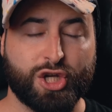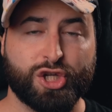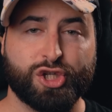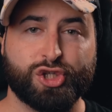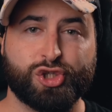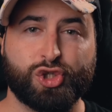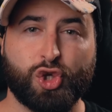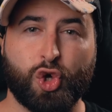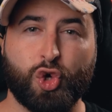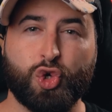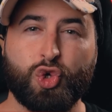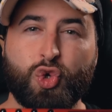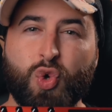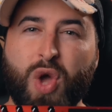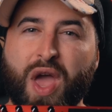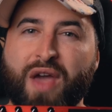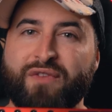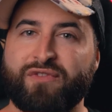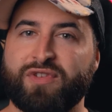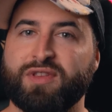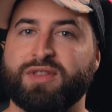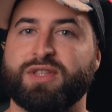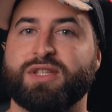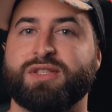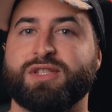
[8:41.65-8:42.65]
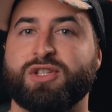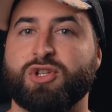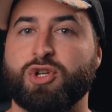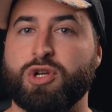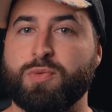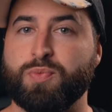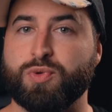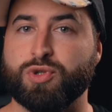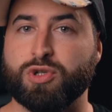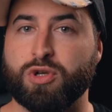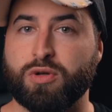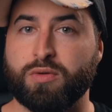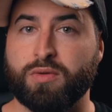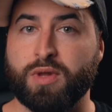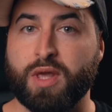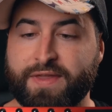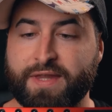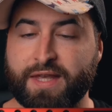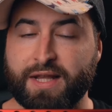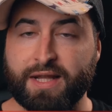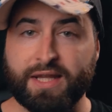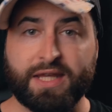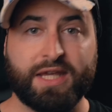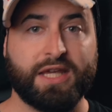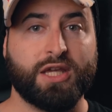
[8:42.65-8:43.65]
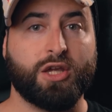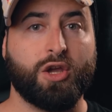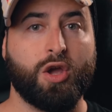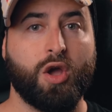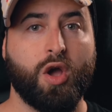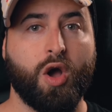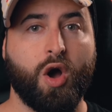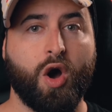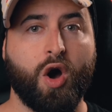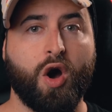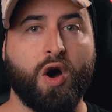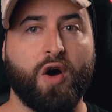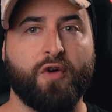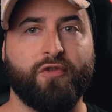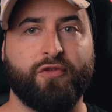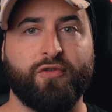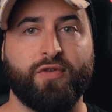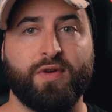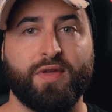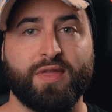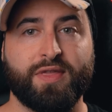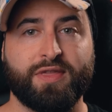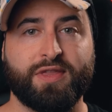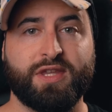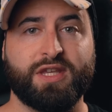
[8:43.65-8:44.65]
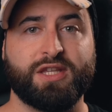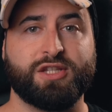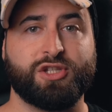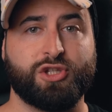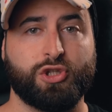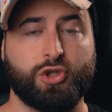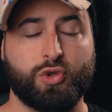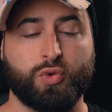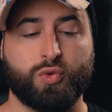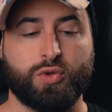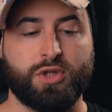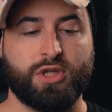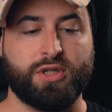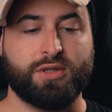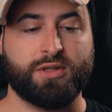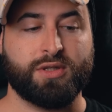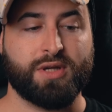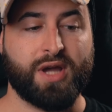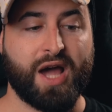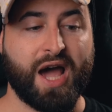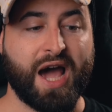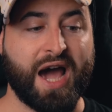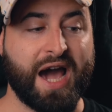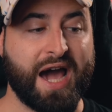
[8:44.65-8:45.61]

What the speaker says: So you have in description the link of this unit.